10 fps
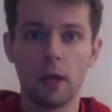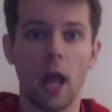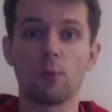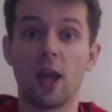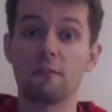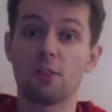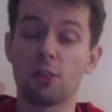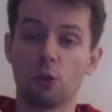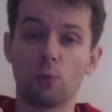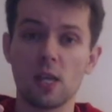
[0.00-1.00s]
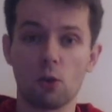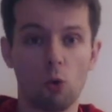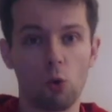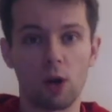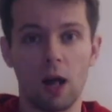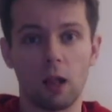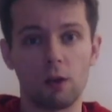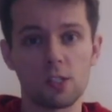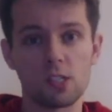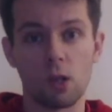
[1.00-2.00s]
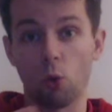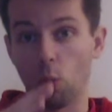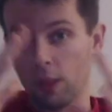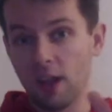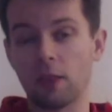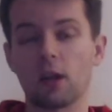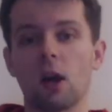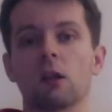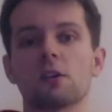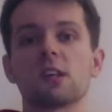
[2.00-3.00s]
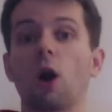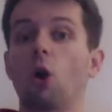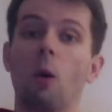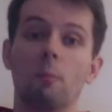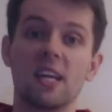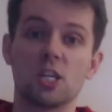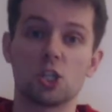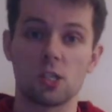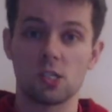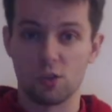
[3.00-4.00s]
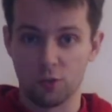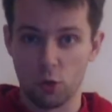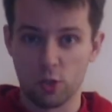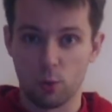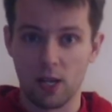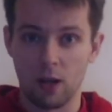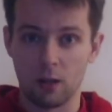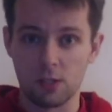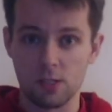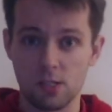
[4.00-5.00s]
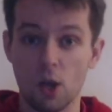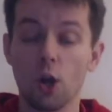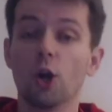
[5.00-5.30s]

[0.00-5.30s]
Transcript: and we have 3 core colors, and all the other colors are combinations of those 3 colors.